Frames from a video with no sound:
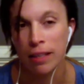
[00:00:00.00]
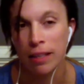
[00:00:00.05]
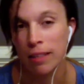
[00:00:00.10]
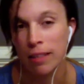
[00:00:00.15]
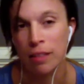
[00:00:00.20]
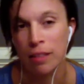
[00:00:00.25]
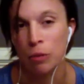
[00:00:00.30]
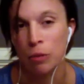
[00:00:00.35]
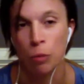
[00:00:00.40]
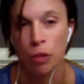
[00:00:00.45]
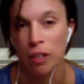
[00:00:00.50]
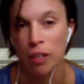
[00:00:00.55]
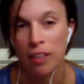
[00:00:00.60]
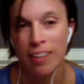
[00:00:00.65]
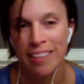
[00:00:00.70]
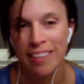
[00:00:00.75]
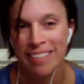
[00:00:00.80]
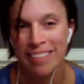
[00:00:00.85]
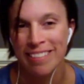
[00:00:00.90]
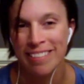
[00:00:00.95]
didn't work.
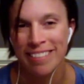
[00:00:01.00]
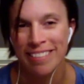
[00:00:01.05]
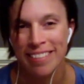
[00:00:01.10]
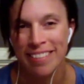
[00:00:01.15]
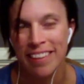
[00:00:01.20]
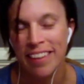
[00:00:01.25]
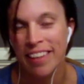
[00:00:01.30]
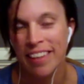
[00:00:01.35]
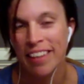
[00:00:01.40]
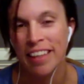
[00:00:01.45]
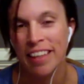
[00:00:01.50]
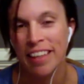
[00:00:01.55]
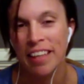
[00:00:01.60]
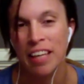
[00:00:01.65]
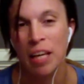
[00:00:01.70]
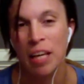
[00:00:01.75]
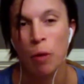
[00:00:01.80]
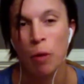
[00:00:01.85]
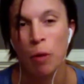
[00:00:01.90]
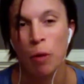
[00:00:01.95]
He
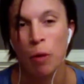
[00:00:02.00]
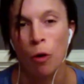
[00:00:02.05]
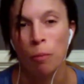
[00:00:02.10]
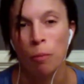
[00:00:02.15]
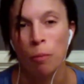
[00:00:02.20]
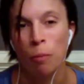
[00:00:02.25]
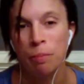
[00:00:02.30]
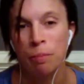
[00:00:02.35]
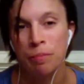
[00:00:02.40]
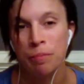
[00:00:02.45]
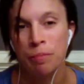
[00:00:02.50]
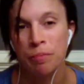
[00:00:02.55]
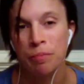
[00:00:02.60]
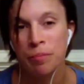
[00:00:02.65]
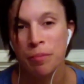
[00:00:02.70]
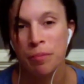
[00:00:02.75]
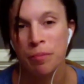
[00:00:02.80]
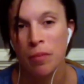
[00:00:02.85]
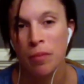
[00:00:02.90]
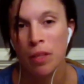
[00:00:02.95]
came home
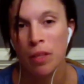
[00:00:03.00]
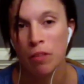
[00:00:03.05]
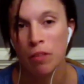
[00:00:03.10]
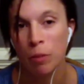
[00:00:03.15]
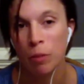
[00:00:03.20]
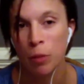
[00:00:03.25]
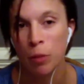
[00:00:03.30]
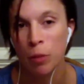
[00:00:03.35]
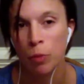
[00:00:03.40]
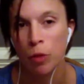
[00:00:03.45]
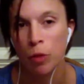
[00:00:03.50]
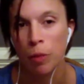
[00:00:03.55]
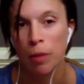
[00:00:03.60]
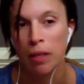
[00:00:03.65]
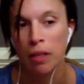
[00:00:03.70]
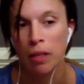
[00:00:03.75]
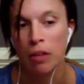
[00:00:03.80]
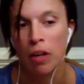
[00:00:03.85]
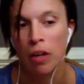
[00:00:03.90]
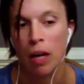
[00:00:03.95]
from a deployment.
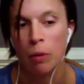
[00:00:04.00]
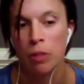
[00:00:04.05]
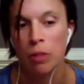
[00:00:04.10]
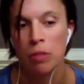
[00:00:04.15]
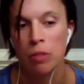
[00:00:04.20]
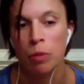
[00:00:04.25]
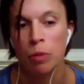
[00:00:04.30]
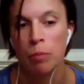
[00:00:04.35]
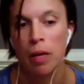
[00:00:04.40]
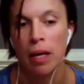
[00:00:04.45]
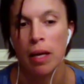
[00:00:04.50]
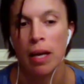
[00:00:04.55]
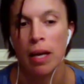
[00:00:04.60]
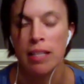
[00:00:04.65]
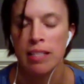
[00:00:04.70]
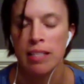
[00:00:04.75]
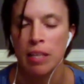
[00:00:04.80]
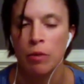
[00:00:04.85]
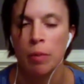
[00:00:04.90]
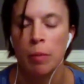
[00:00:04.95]
You know, I
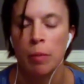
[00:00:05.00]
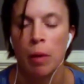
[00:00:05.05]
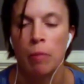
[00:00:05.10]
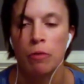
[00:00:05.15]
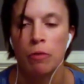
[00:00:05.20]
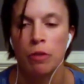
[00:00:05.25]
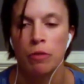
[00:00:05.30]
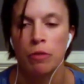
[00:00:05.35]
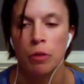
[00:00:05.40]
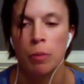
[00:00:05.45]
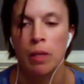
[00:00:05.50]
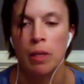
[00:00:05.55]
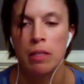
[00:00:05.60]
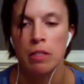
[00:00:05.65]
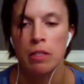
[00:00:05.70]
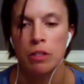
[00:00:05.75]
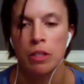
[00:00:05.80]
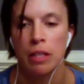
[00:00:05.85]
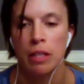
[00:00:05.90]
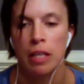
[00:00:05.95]
stayed with my mom for a few months
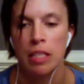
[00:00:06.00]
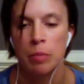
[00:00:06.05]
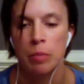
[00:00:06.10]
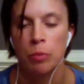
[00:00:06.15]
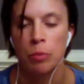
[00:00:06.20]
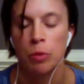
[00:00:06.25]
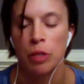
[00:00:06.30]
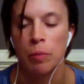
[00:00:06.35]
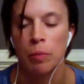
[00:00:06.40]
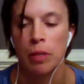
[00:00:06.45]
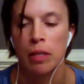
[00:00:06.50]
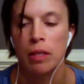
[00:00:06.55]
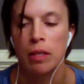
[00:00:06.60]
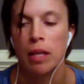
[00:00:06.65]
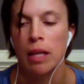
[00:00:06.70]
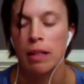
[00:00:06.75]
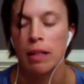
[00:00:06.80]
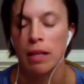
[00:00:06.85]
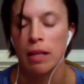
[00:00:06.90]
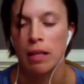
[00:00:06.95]
during that deployment.
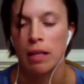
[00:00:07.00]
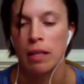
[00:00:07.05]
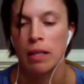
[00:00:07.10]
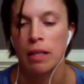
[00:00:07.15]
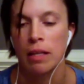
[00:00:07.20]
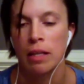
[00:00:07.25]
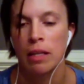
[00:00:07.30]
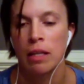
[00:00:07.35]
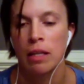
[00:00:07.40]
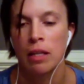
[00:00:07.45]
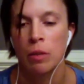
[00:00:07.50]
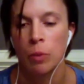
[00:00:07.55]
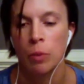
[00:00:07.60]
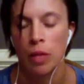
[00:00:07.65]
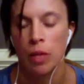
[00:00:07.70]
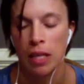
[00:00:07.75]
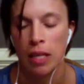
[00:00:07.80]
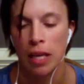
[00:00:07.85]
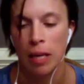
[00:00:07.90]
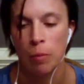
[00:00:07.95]
And then when
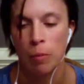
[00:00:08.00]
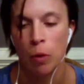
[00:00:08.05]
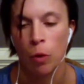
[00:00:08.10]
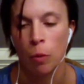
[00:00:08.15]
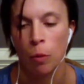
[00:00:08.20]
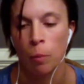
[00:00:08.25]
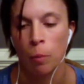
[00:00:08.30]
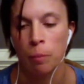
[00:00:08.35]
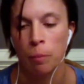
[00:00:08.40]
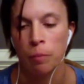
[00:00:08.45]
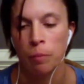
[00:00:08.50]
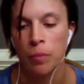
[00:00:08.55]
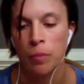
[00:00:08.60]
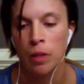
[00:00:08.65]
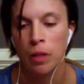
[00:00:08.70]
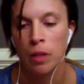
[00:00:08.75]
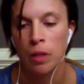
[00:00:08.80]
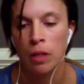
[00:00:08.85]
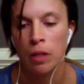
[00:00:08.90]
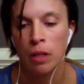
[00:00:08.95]
he came home,
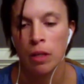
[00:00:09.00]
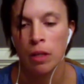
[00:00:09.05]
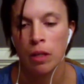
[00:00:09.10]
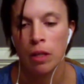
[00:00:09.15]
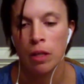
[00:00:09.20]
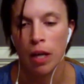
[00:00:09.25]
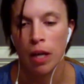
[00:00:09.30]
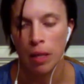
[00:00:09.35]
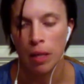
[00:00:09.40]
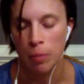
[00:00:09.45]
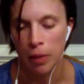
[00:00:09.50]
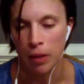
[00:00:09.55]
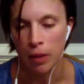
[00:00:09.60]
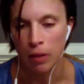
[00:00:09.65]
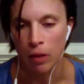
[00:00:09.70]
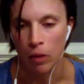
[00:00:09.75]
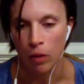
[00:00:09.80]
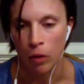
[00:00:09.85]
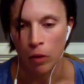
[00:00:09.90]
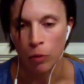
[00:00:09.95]
I'd been
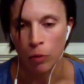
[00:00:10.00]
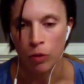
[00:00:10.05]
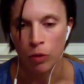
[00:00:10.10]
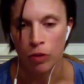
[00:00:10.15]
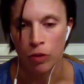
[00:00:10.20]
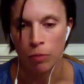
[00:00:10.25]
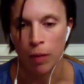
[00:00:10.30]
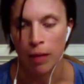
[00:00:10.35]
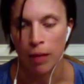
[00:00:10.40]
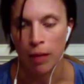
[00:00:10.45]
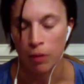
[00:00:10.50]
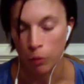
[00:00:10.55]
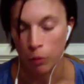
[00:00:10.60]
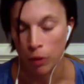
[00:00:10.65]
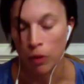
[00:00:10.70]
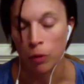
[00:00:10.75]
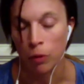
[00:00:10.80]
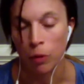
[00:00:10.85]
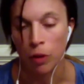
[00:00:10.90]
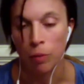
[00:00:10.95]
alone with my
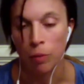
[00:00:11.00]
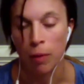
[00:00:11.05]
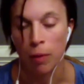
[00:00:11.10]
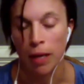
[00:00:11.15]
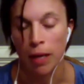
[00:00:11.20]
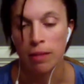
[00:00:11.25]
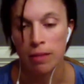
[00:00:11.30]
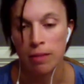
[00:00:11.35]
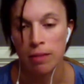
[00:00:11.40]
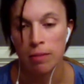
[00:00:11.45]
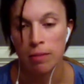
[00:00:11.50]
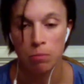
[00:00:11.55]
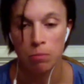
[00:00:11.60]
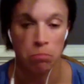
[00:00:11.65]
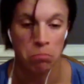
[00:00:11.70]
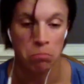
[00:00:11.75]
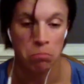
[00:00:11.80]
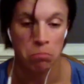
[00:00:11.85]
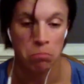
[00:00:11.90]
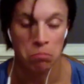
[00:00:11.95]
3-year-old and my
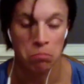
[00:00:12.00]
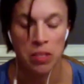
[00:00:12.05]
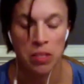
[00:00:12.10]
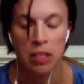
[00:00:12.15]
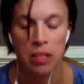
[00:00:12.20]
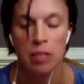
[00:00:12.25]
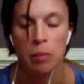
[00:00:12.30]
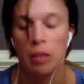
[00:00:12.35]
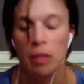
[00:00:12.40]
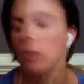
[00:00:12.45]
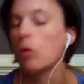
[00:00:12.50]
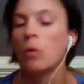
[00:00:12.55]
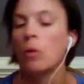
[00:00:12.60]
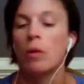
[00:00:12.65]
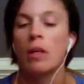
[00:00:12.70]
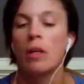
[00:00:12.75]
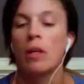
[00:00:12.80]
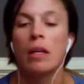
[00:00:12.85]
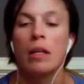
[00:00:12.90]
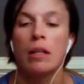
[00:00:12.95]
6-month-old.
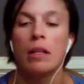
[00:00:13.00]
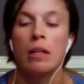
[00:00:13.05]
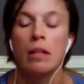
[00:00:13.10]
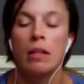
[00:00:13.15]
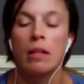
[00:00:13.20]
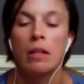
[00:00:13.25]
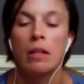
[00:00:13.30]
And